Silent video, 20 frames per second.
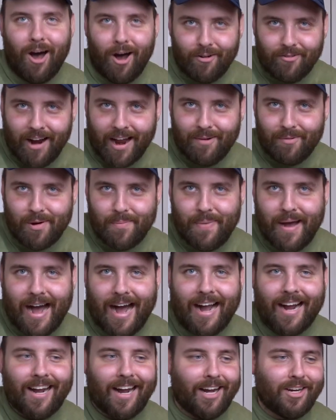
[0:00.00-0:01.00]
All right, we're
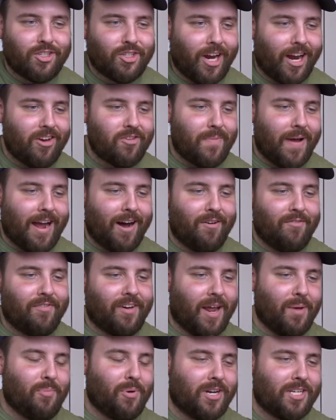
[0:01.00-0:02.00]
back. I changed my
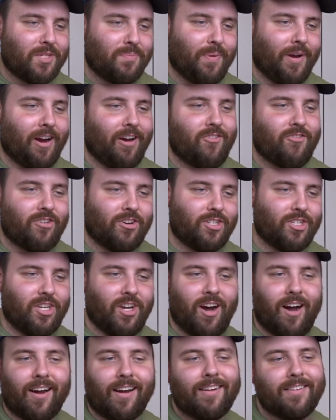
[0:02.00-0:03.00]
outfit. I put a spirit
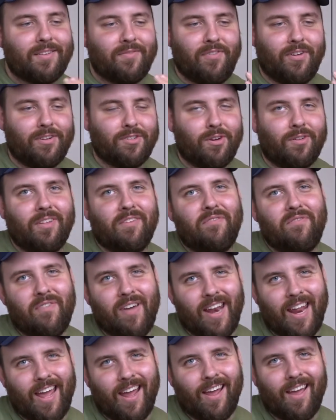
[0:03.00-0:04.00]
jersey on because it feels only
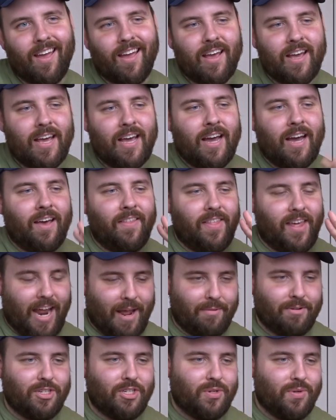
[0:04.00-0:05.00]
fitting that
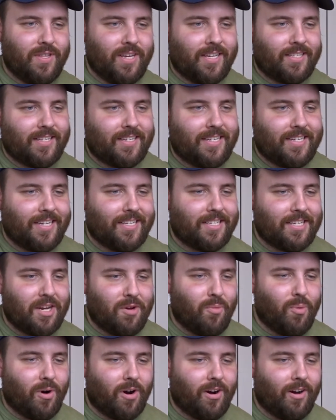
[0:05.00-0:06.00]
I would do this
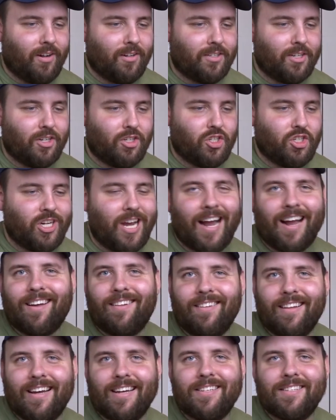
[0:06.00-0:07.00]
Disney World
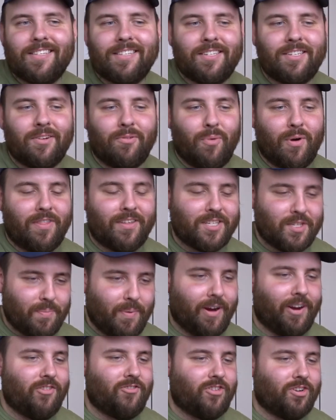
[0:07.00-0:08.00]
checklist with a
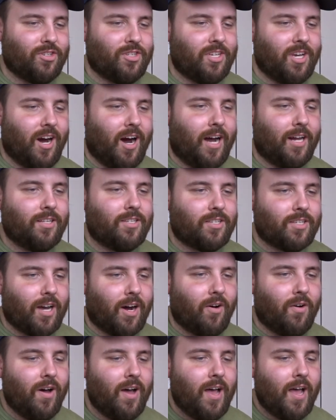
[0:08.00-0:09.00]
spirit jersey on.
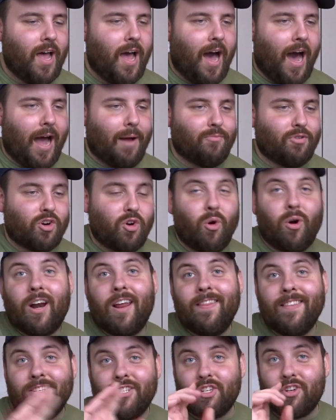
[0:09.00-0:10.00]
So I'm
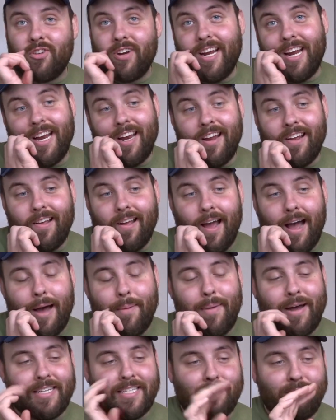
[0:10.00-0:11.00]
recording the screen
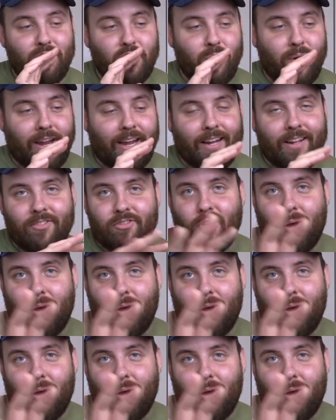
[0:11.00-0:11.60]
as I'm doing it.